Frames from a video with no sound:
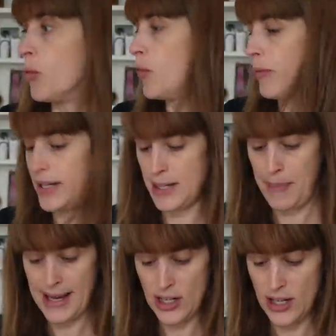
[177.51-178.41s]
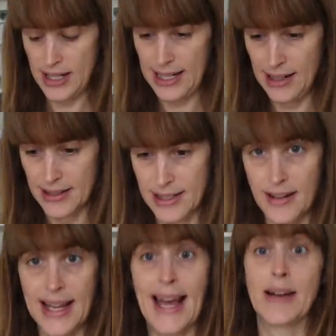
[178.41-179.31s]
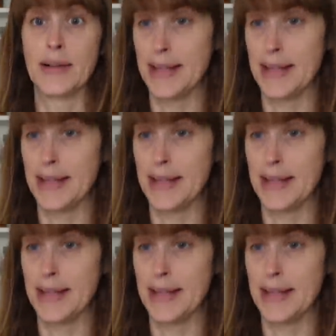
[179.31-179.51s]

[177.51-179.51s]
We went to bed early last night. Hang on a